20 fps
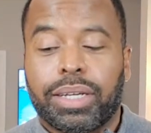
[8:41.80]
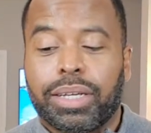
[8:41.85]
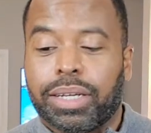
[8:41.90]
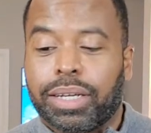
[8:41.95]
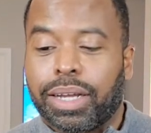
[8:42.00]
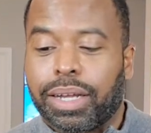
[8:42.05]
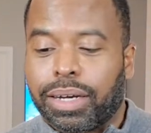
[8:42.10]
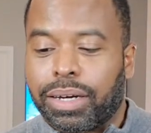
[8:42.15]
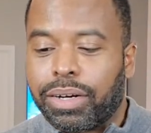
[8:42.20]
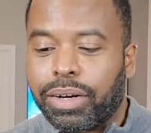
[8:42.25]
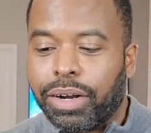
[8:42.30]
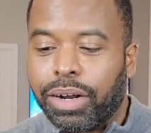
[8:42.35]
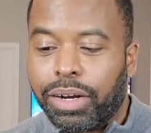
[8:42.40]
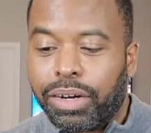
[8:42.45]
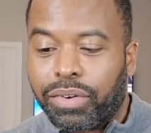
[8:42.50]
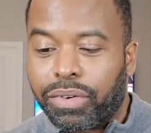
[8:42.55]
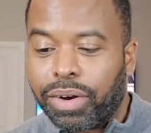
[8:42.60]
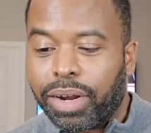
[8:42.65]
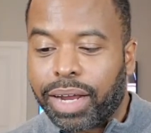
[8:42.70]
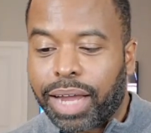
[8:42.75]
You're a
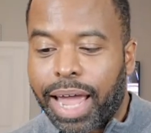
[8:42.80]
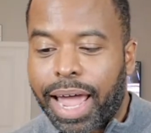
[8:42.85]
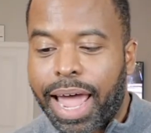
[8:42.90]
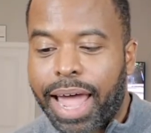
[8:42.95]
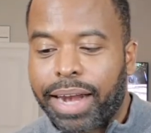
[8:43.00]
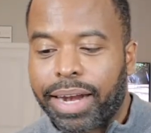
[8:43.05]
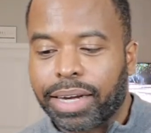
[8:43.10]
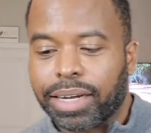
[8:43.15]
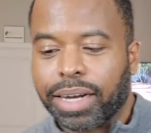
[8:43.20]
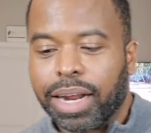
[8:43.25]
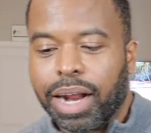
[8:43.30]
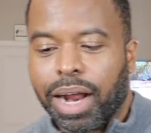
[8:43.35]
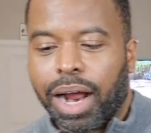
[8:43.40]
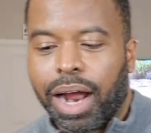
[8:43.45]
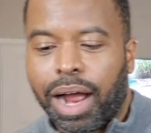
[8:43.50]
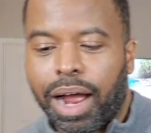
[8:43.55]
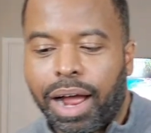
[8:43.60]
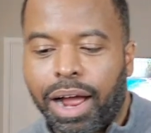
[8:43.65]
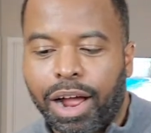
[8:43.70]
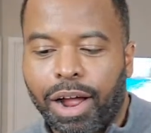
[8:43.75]
drug addict.
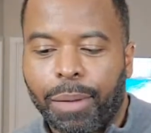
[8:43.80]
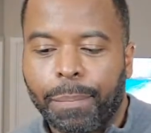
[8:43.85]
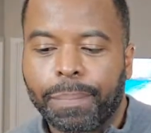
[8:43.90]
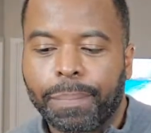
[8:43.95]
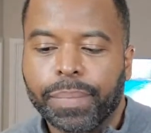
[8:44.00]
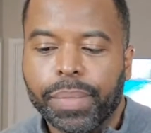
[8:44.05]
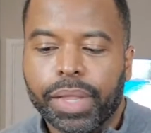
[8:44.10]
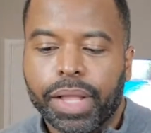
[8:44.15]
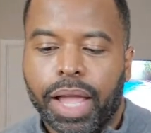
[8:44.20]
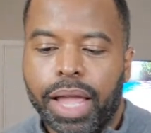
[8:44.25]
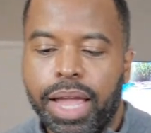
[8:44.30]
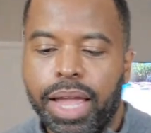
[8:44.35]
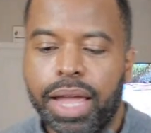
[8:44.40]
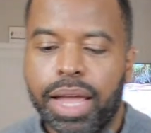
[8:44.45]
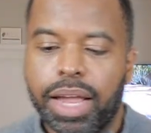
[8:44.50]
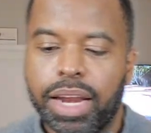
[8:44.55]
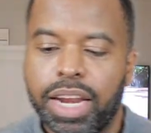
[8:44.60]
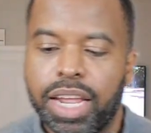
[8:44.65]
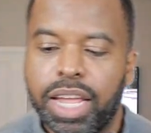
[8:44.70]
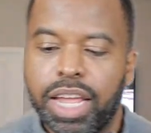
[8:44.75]
Um,
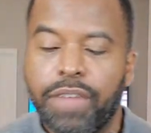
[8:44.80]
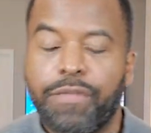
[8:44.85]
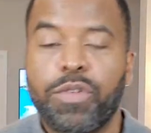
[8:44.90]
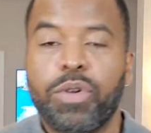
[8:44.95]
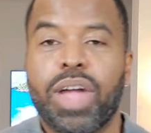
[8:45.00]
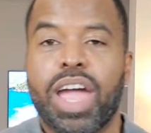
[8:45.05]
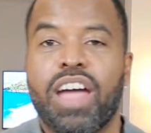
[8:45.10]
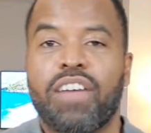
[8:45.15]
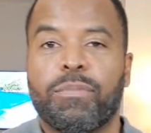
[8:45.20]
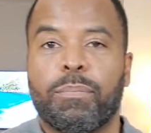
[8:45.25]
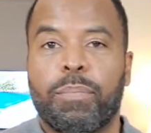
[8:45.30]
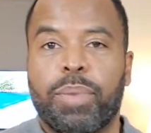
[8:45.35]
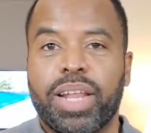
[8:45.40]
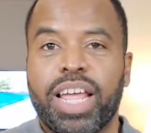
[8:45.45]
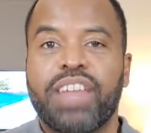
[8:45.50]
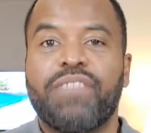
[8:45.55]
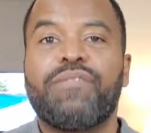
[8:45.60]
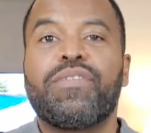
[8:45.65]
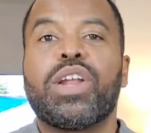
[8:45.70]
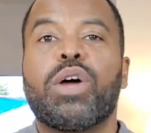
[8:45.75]
and if you have
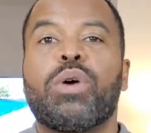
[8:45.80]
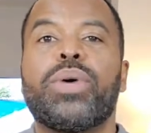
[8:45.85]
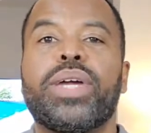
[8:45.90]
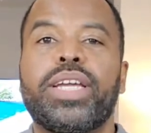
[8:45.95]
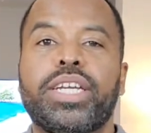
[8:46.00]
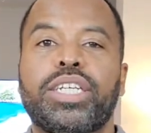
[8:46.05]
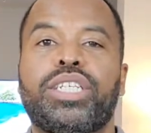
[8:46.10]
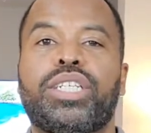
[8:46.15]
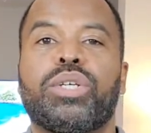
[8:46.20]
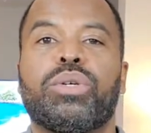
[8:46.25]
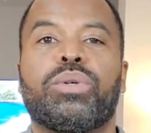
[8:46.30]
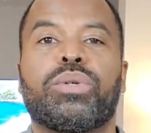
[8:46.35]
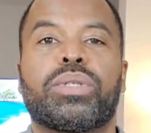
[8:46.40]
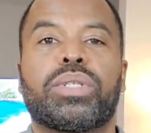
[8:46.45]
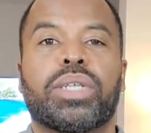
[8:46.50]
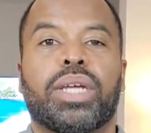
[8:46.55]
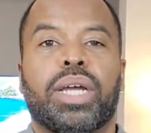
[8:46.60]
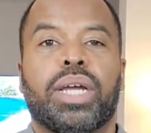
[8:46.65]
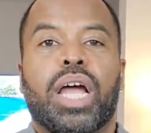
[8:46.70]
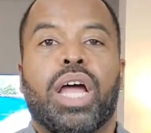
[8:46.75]
blood flow
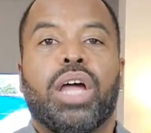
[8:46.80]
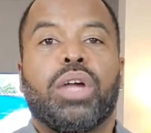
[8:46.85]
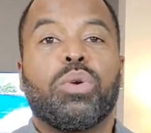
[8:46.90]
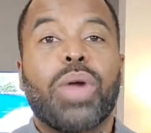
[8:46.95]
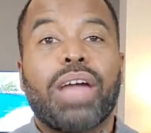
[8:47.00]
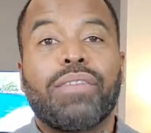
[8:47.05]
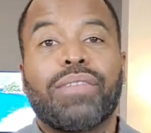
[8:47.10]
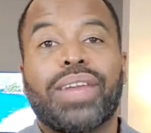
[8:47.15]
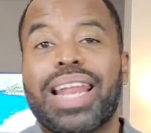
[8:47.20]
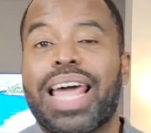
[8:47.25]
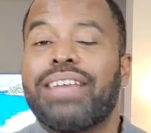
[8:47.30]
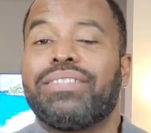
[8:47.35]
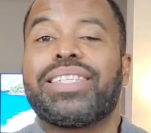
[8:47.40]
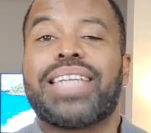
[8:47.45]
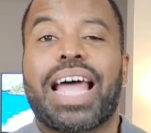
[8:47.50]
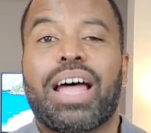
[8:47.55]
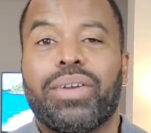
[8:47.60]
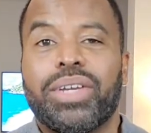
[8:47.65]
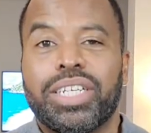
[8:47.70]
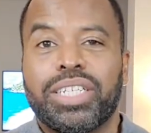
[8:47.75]
issues, you have a
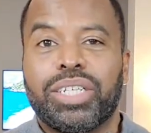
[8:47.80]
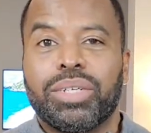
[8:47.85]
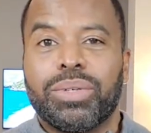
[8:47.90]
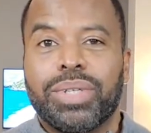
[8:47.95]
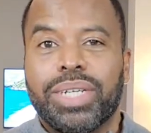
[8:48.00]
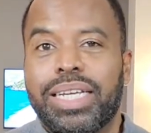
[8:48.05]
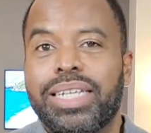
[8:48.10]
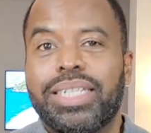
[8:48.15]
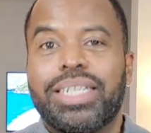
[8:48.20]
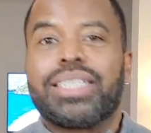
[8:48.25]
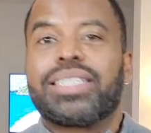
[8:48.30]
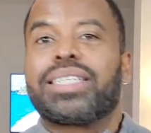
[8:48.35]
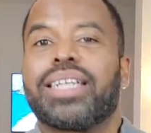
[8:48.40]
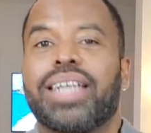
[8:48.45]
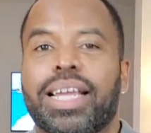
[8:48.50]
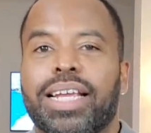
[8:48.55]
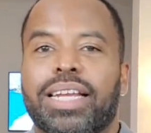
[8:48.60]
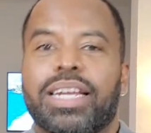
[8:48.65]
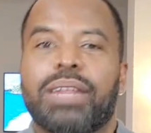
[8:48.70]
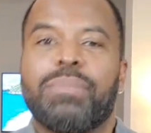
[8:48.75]
lifestyle issue. It isn't
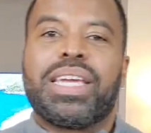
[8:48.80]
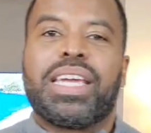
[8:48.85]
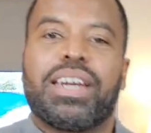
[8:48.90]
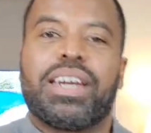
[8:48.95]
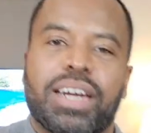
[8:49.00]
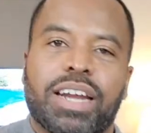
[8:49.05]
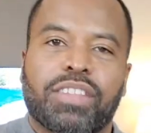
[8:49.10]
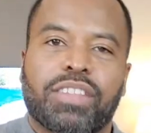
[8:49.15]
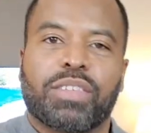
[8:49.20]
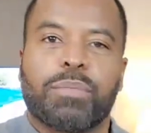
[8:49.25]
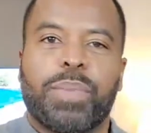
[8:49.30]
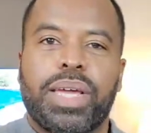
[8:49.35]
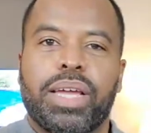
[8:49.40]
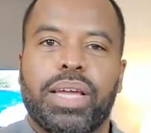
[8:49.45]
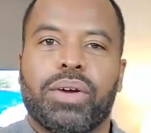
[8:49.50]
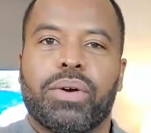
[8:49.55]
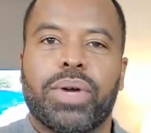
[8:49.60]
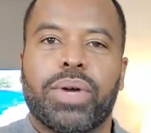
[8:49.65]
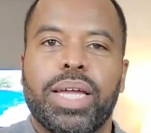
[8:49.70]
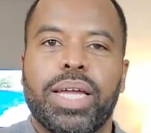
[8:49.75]
like, let me get another
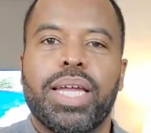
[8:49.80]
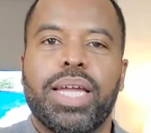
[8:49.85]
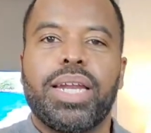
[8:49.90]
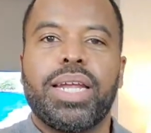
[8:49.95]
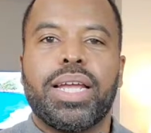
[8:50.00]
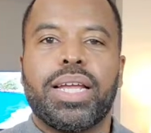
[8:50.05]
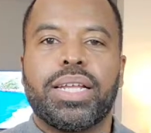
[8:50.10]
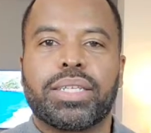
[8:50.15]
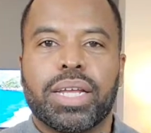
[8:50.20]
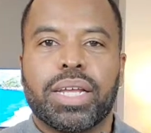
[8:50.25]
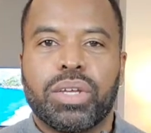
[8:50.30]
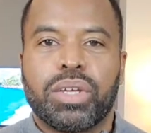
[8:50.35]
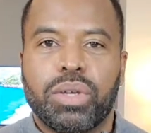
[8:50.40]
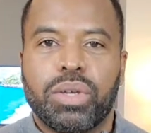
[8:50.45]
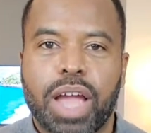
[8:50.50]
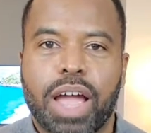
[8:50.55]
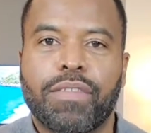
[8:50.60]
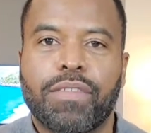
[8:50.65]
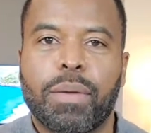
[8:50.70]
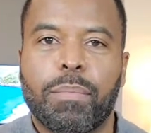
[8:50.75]
pill. It is, you
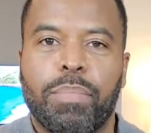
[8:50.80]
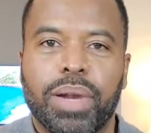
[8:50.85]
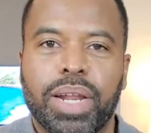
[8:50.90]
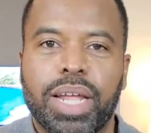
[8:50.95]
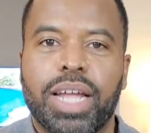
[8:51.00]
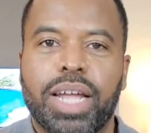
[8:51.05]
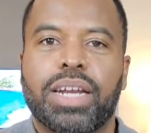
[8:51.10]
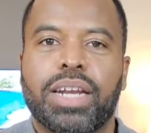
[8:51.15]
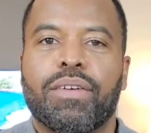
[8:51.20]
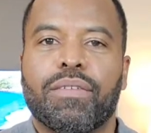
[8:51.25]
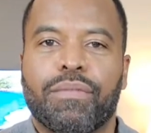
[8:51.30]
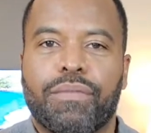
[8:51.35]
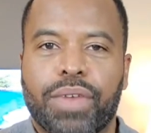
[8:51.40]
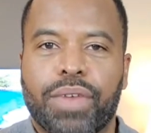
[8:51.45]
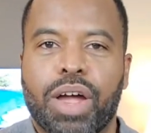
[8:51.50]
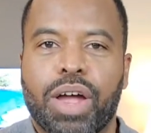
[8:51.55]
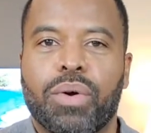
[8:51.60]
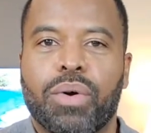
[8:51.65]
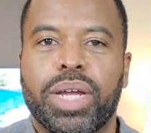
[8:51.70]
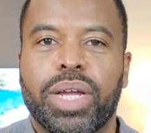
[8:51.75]
have a blood
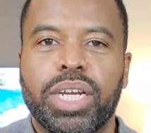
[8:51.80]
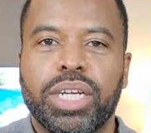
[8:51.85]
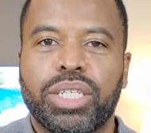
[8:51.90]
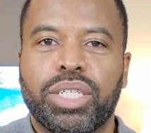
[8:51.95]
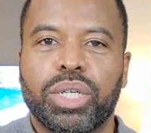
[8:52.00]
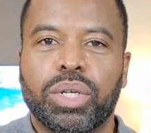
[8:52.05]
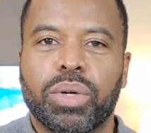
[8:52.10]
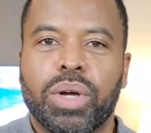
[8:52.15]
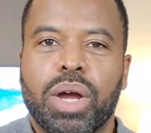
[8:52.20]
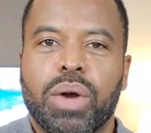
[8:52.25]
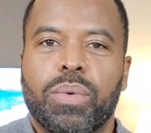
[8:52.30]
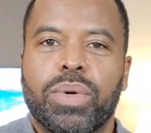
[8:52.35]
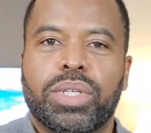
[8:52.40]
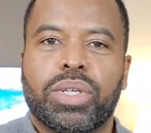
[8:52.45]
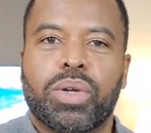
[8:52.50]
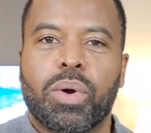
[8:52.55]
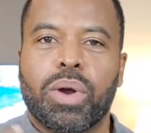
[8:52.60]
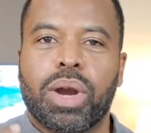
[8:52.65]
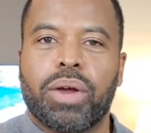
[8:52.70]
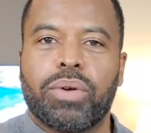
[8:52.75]
flow issue. What's
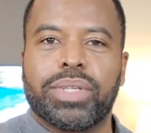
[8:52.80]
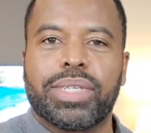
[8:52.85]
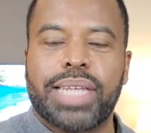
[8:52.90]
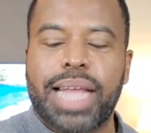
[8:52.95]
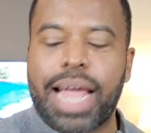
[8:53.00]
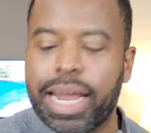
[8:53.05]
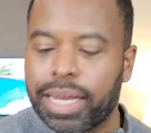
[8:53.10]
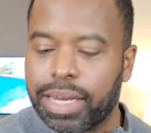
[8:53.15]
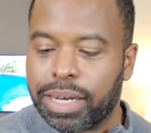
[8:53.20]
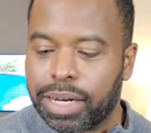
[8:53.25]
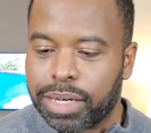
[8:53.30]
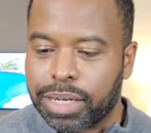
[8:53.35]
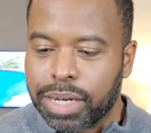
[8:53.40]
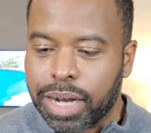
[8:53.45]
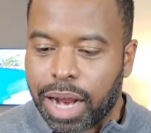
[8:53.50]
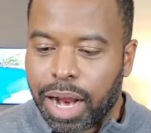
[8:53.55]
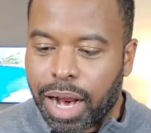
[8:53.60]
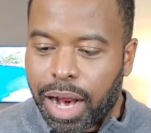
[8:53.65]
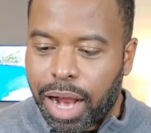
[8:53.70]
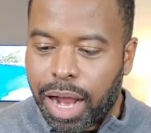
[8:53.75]
going on, Zacchaeus?
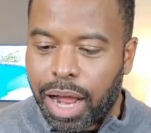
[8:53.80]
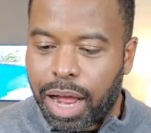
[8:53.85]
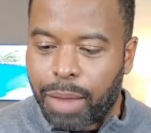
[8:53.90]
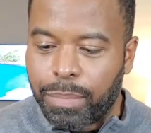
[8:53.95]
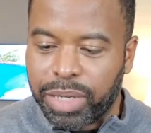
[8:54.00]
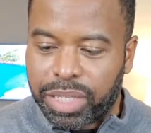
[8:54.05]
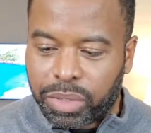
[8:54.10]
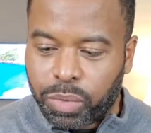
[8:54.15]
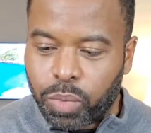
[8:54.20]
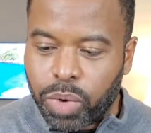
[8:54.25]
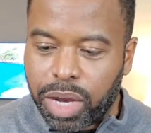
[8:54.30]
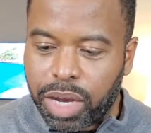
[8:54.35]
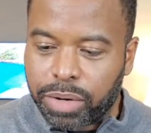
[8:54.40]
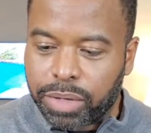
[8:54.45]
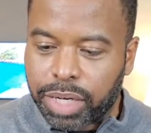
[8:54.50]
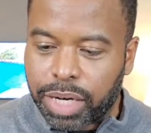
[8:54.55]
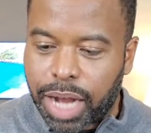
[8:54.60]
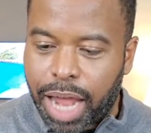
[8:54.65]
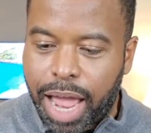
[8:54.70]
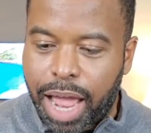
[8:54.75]
Uh, Mr.
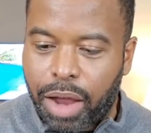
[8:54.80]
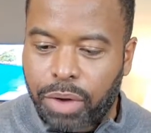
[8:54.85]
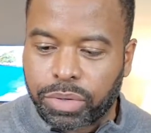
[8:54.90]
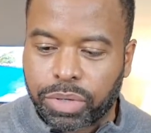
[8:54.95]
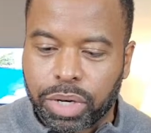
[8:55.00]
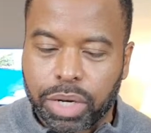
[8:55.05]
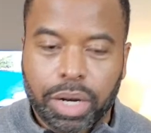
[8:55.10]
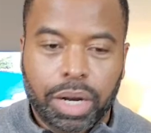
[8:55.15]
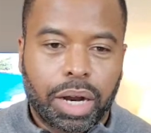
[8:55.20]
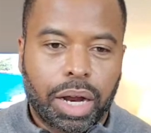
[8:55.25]
Williams in the house.